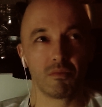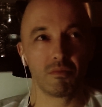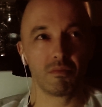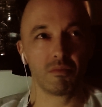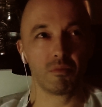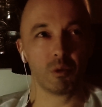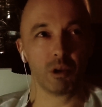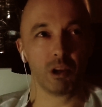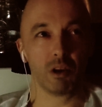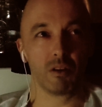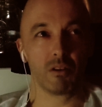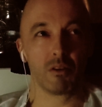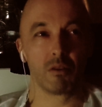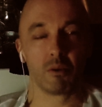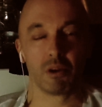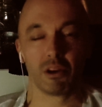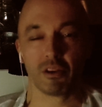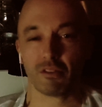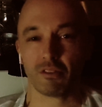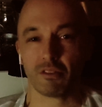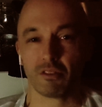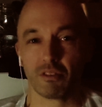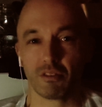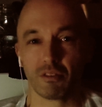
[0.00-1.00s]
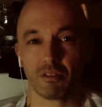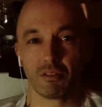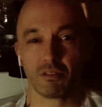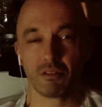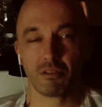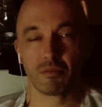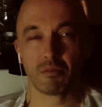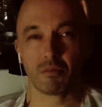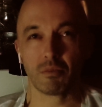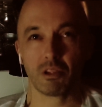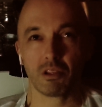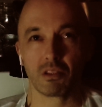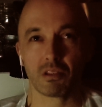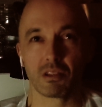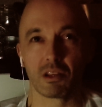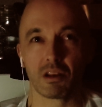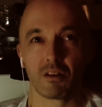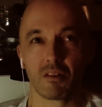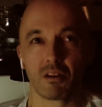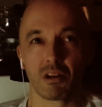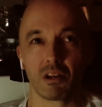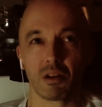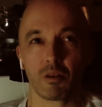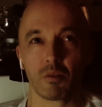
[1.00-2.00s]
Weird question. Might
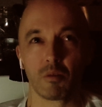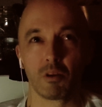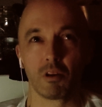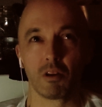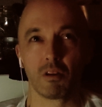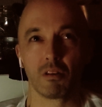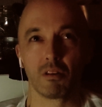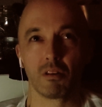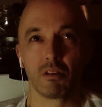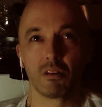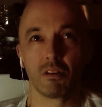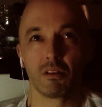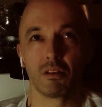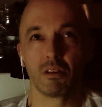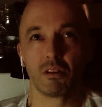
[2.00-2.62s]
sound kind of weird.